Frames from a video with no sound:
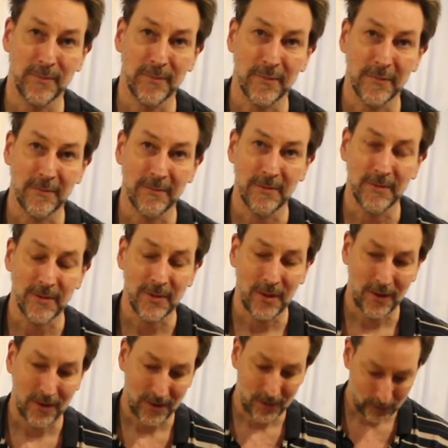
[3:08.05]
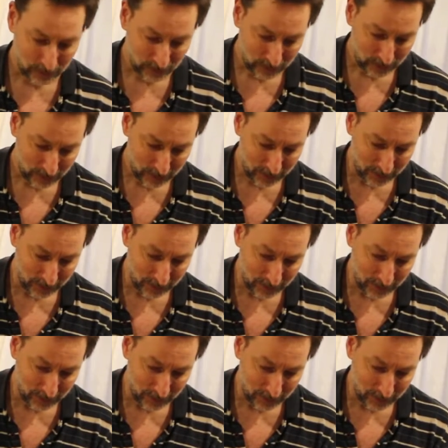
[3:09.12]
(silence)